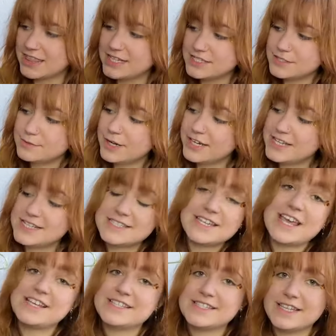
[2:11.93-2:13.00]
This one
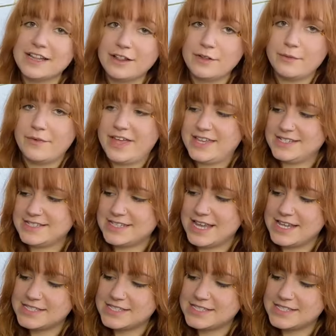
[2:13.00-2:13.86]
is a silk vest.